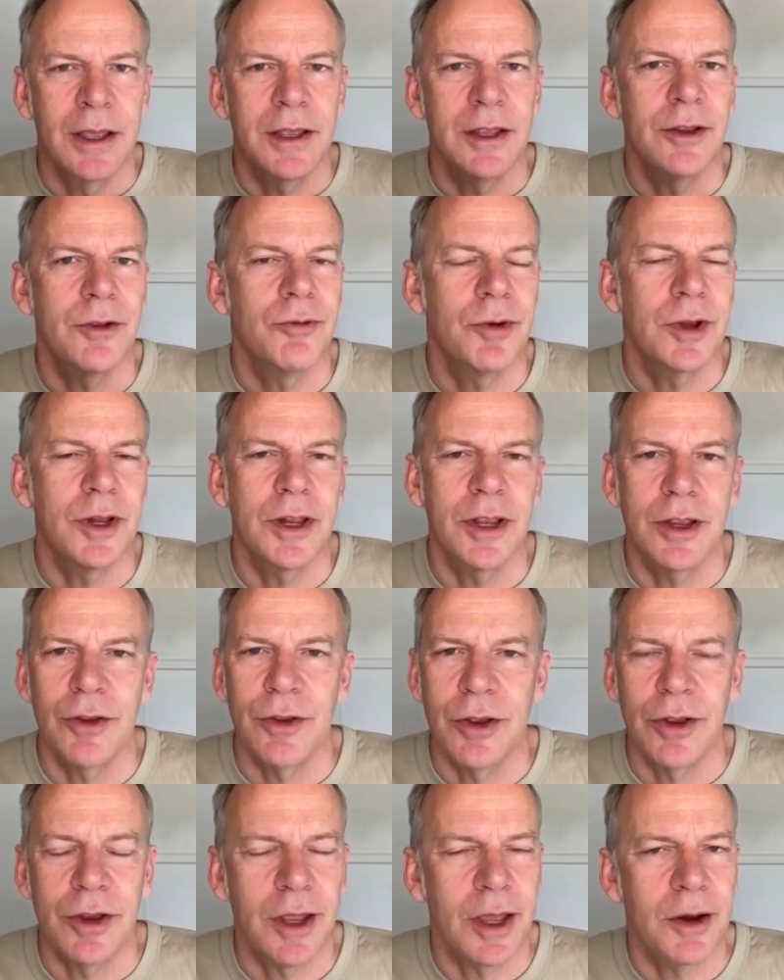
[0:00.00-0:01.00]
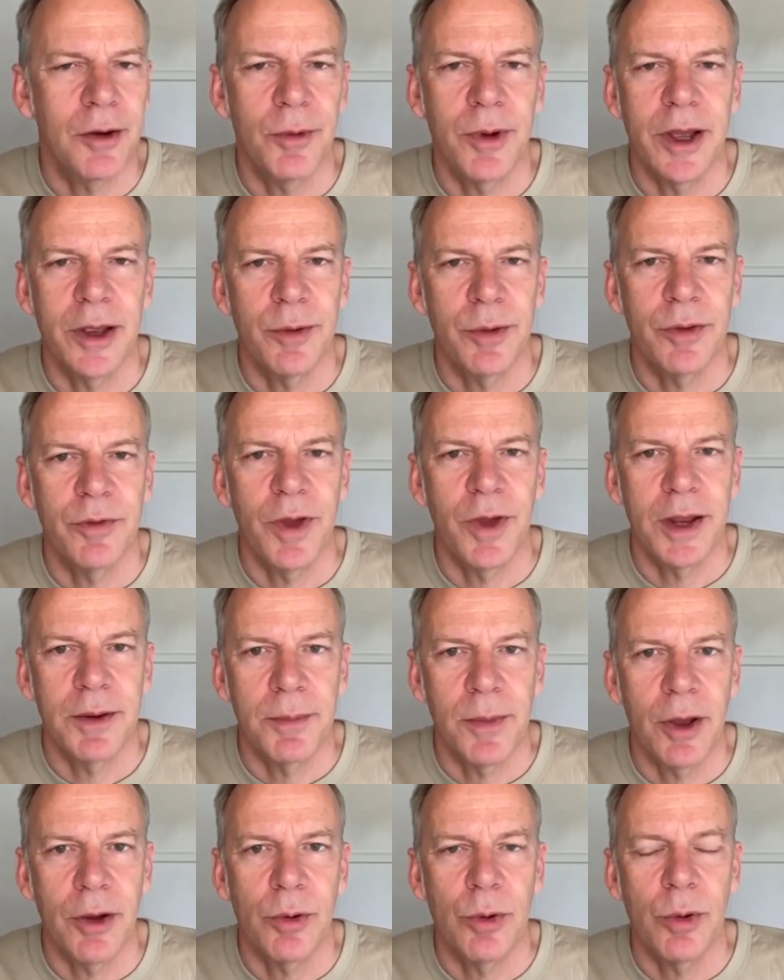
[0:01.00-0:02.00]
really you can get away with
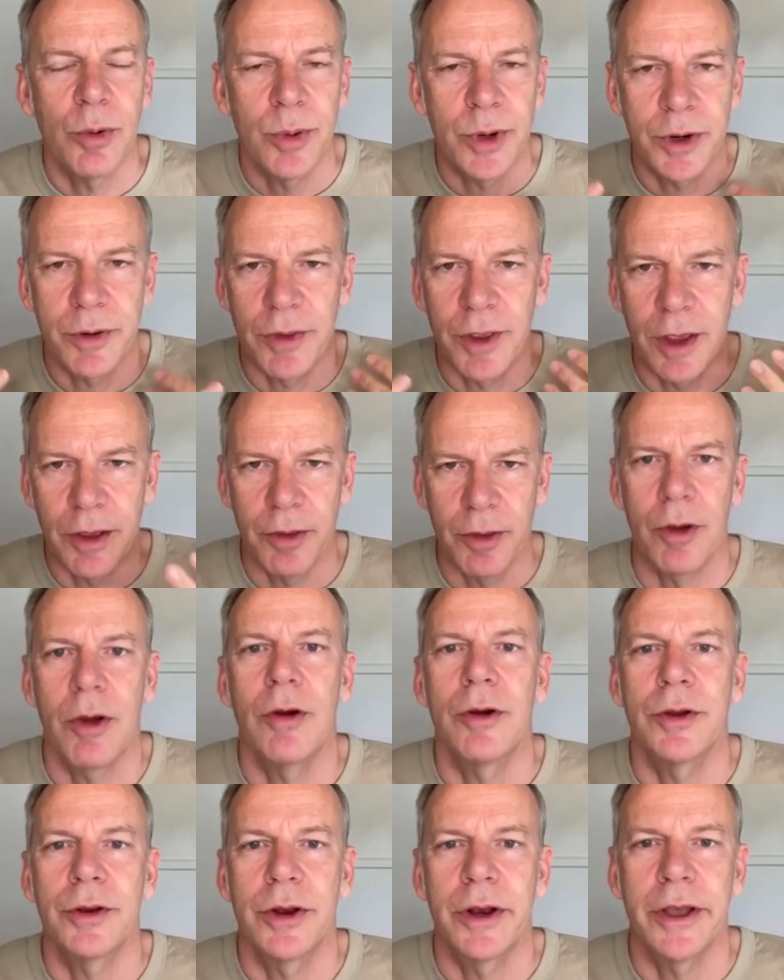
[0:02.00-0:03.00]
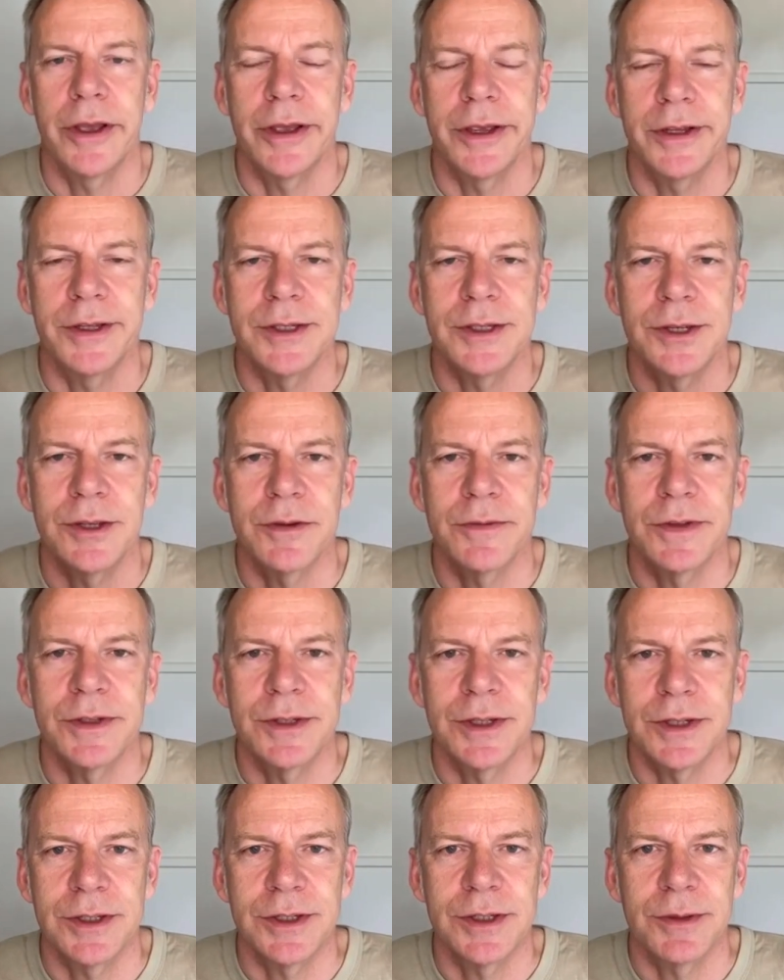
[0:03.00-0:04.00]
Venmo or one of the other online
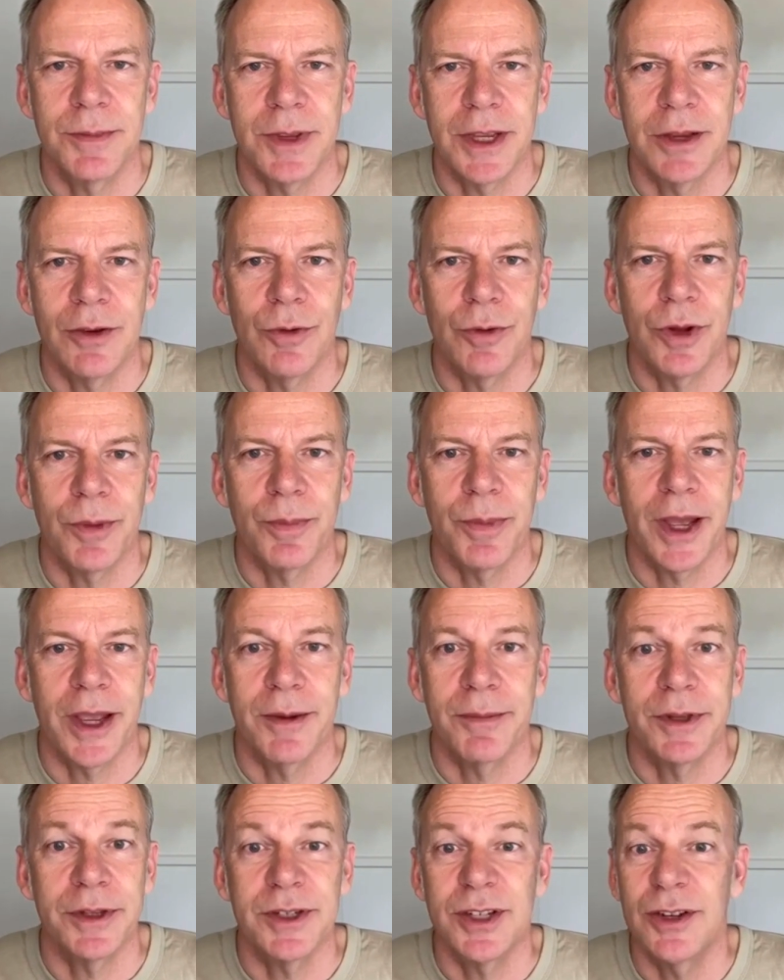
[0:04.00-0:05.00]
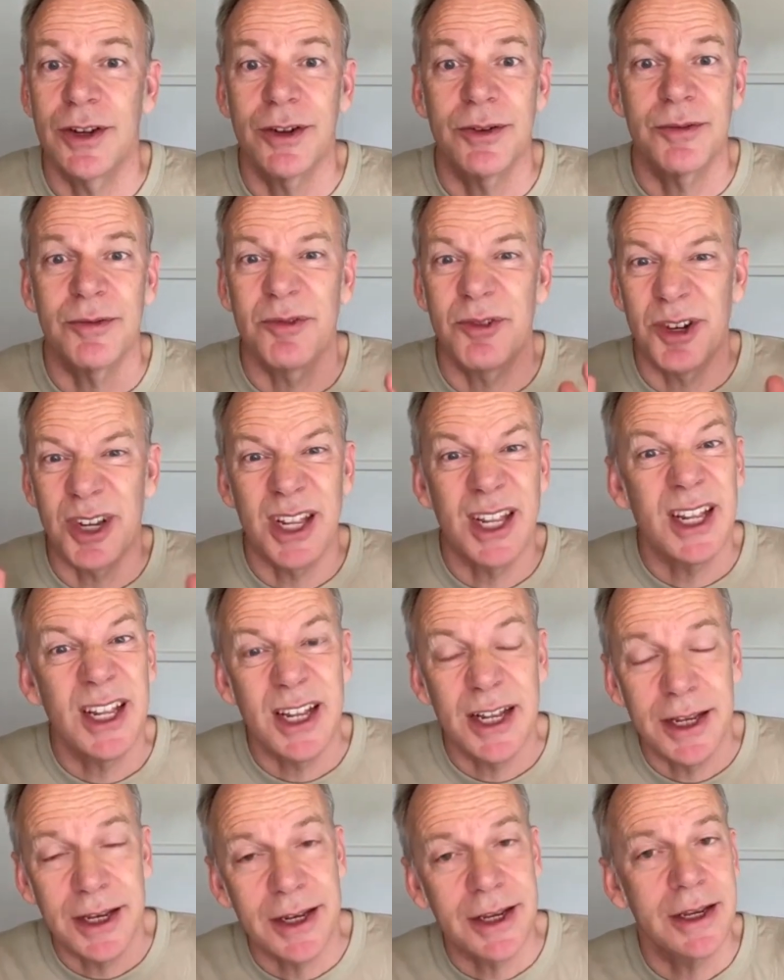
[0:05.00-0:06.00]
services to make all your payments. You don't
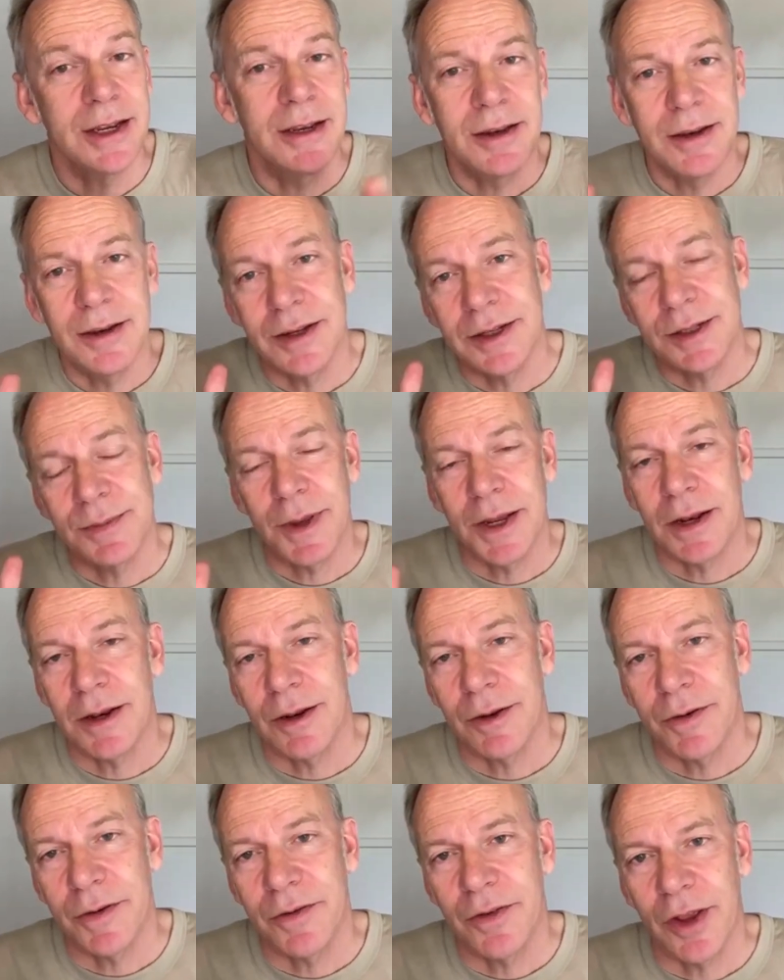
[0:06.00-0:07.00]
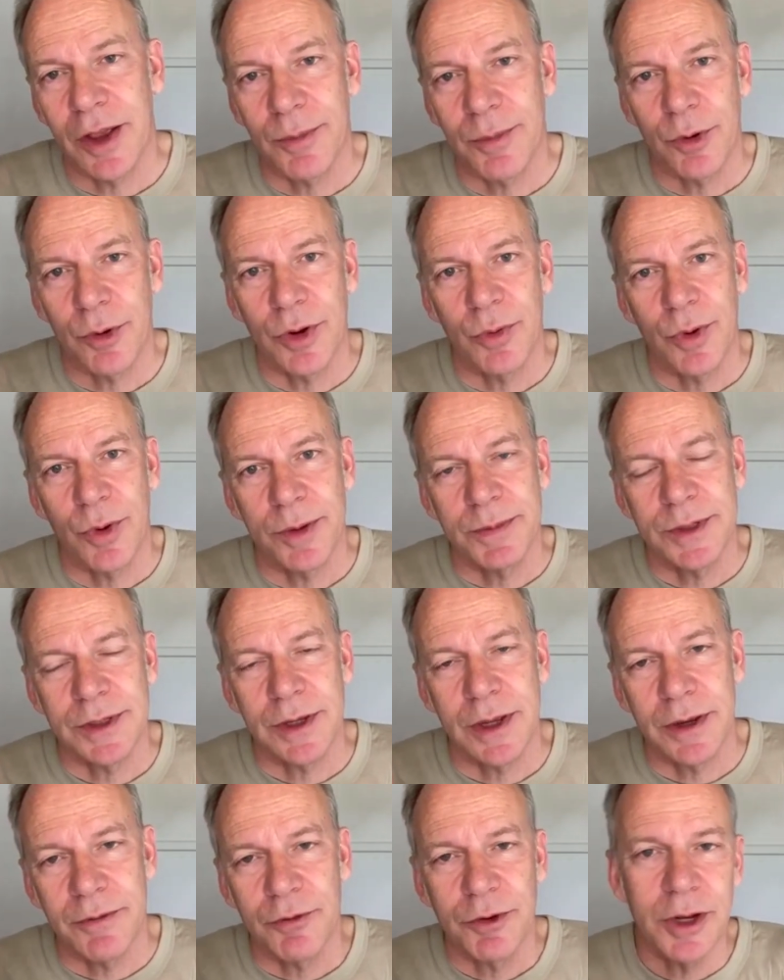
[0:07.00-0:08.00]
really need to spend a lot of time on your
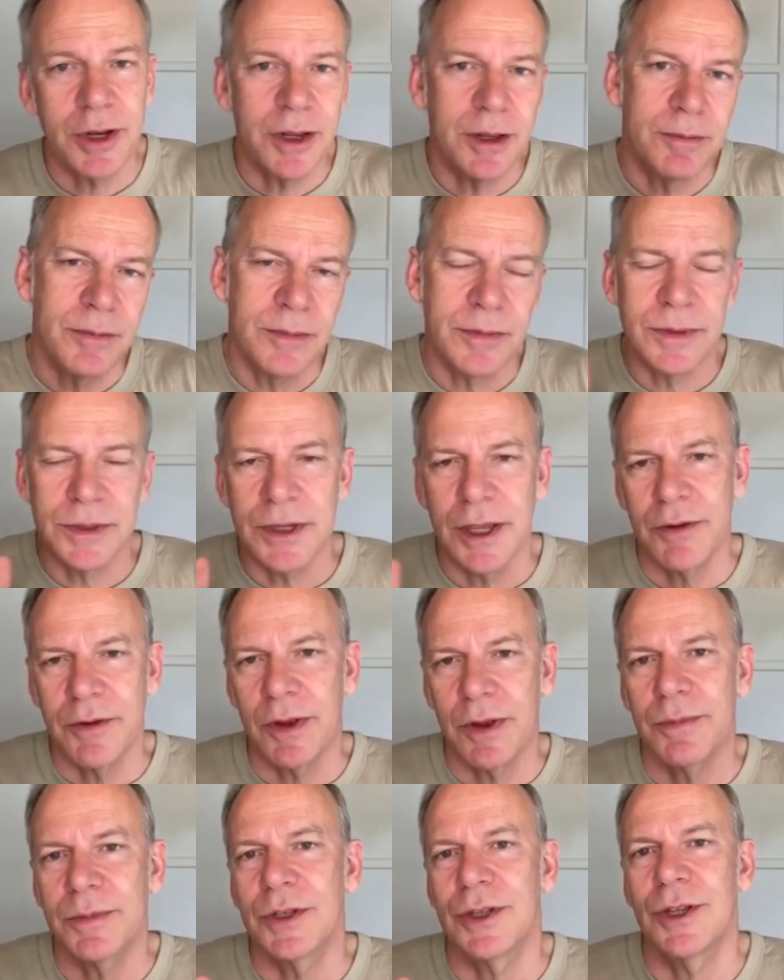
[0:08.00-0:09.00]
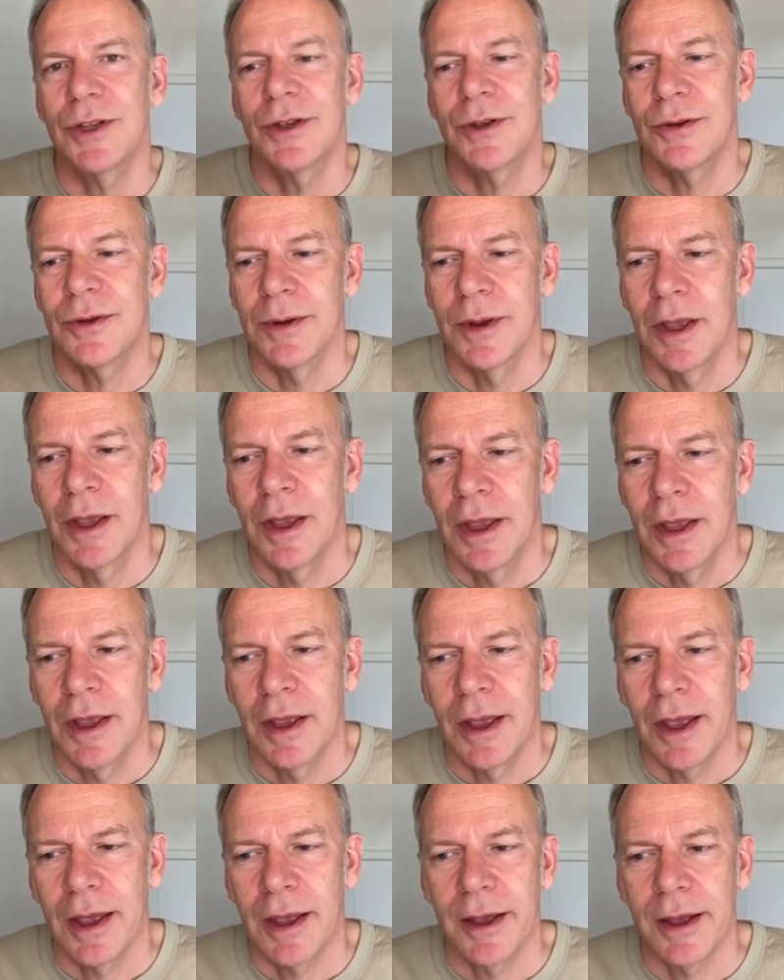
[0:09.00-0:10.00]
website. Really, it's kind of up to you.
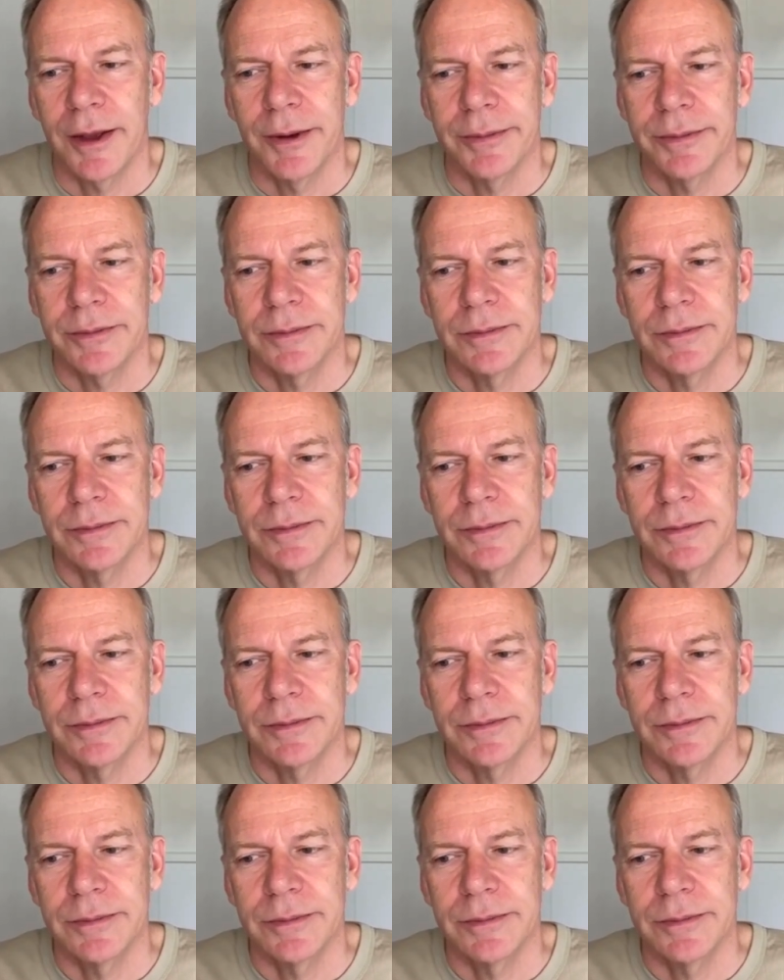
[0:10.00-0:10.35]
I